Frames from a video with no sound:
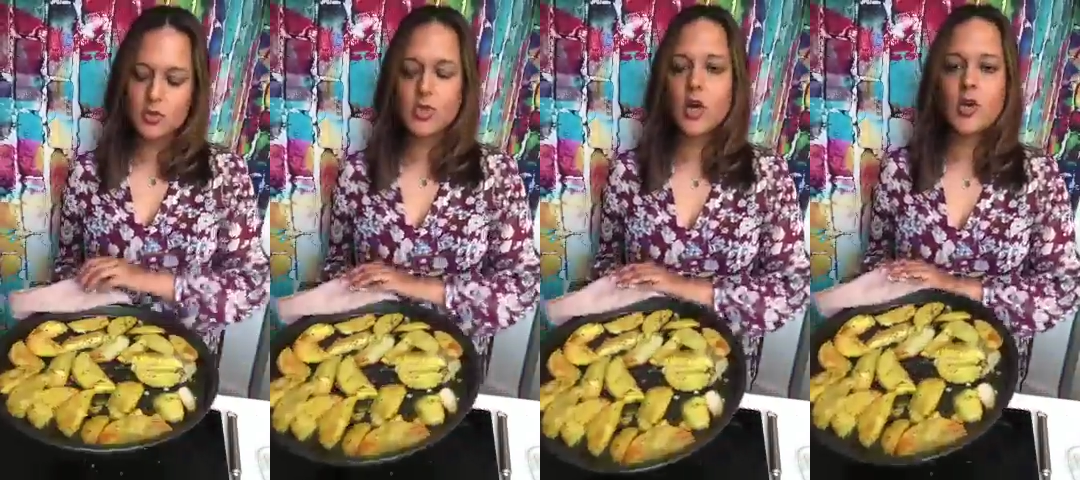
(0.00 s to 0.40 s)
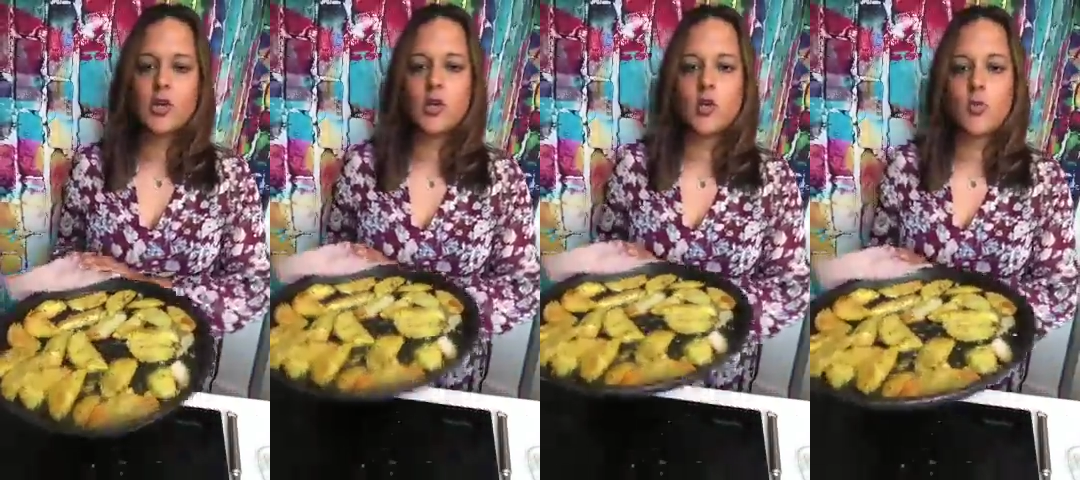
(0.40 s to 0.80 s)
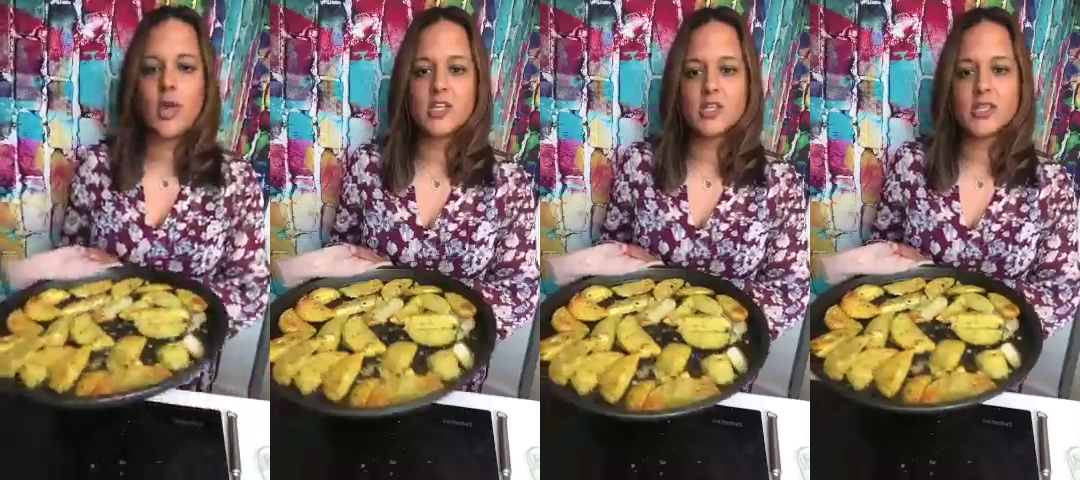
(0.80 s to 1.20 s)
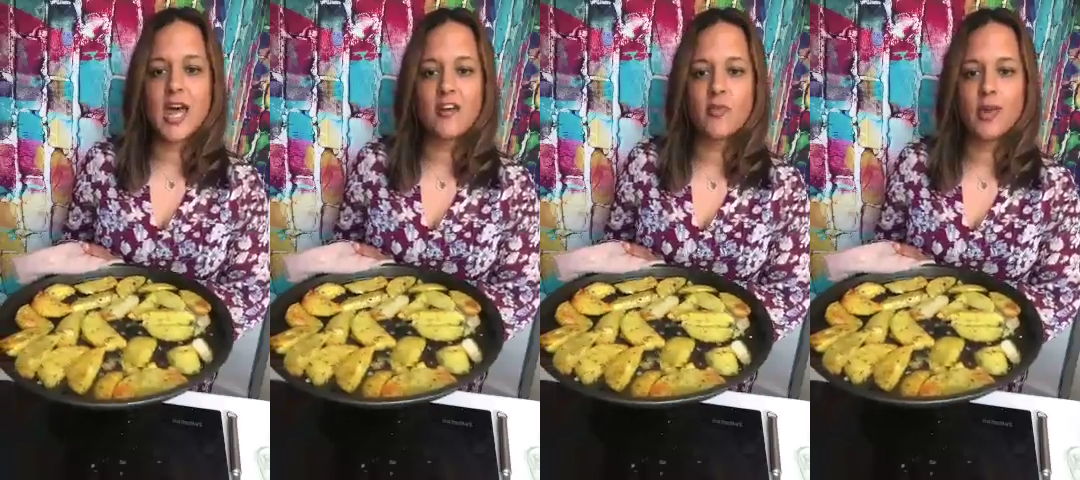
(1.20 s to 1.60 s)
turn your wedges
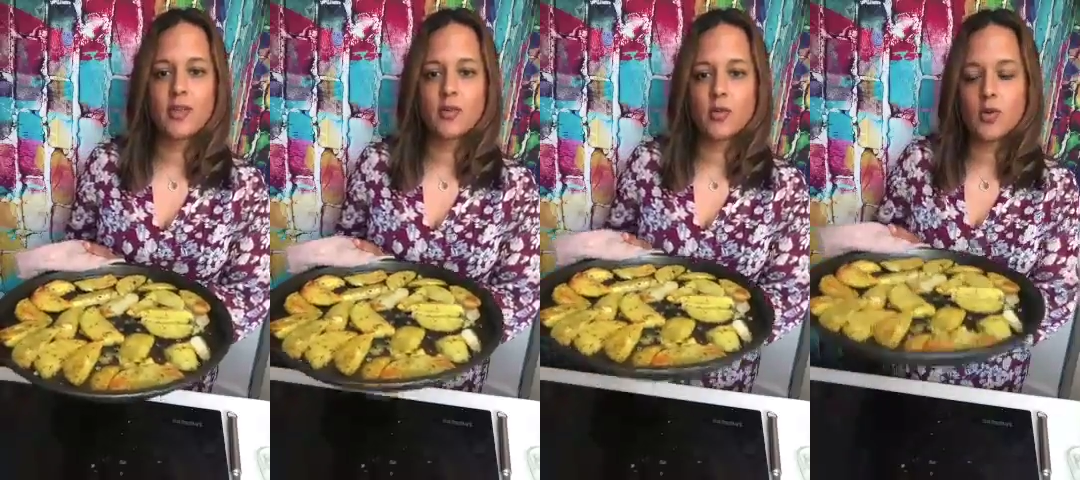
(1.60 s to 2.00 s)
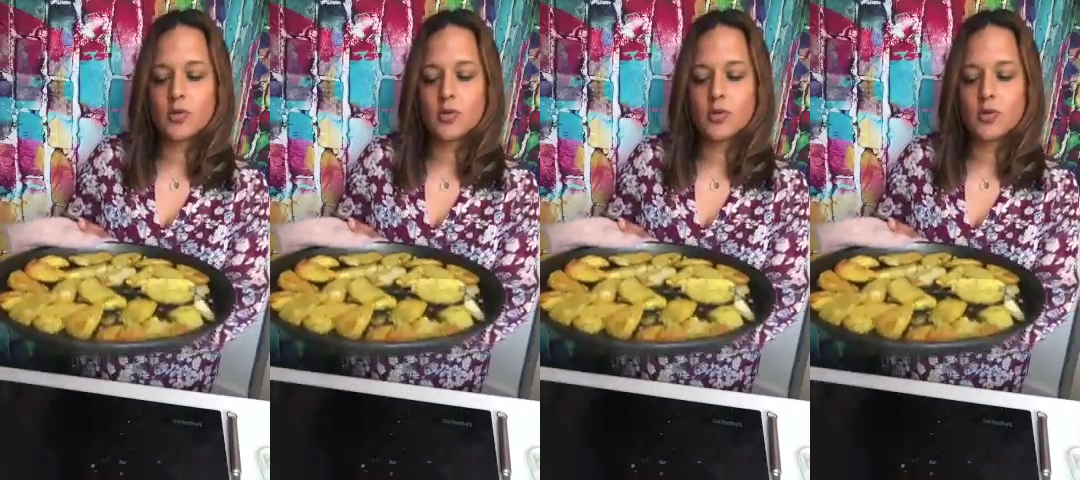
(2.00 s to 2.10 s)
halfway through.